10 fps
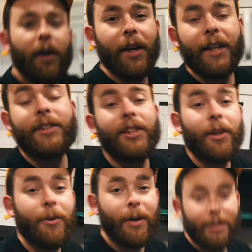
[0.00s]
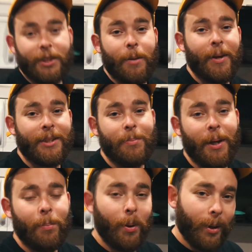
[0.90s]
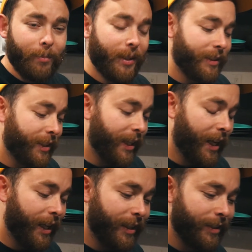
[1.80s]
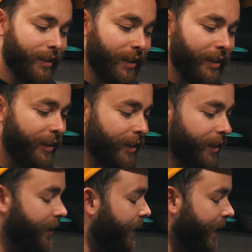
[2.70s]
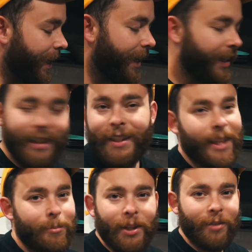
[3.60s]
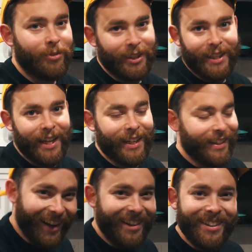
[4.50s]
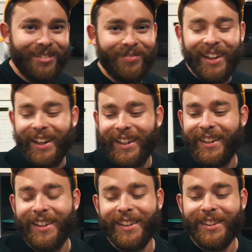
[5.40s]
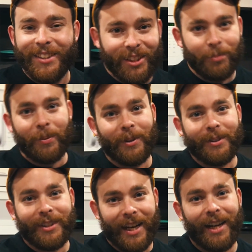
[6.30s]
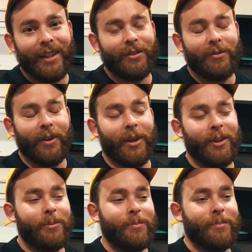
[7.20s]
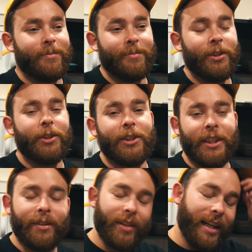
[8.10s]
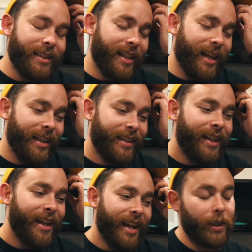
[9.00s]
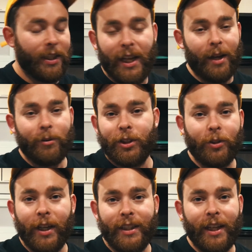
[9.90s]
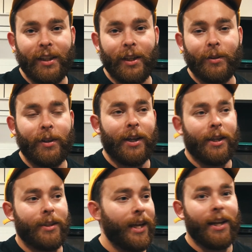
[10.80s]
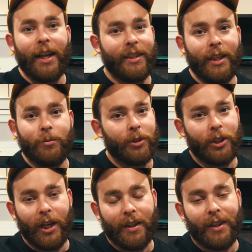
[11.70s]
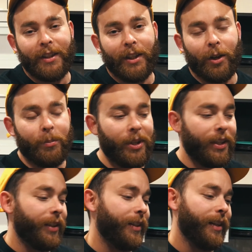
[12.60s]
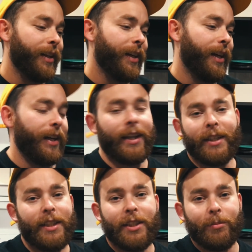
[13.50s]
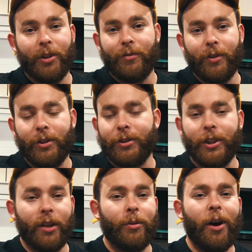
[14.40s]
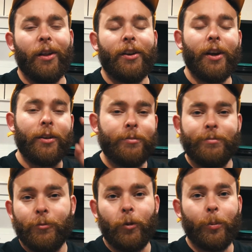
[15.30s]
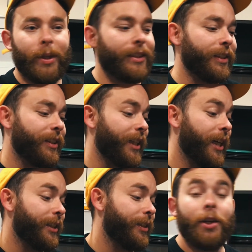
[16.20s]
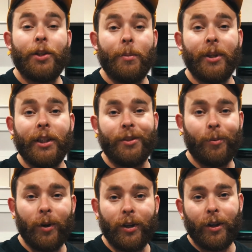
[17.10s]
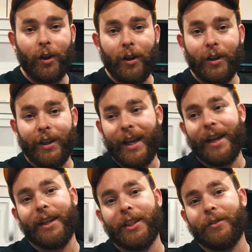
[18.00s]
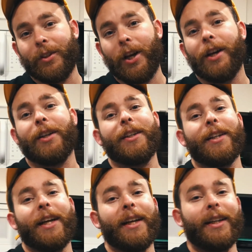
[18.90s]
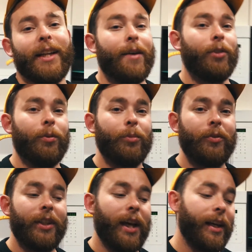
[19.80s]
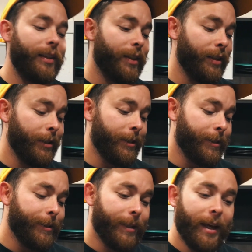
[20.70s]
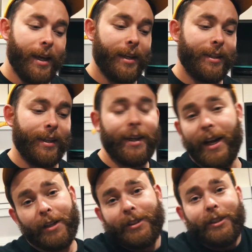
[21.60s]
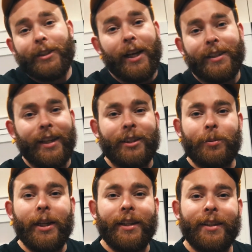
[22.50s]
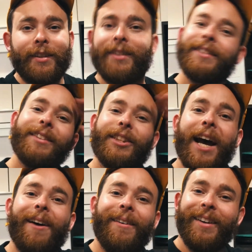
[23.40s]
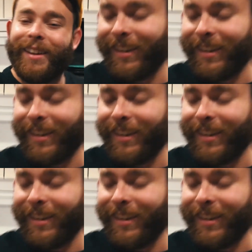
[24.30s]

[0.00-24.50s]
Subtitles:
Okay, so I just got back to my apartment and I think I'm done for the day. I am super tired from New Year's Eve last night. But yeah, it was a great day though. Got a lot done with Jonathan in our meeting and got to eat some good food. So all in all, real big success. So I'm gonna get to work on editing the vlog and have a little movie night. And I'll see you guys next week. Ciao!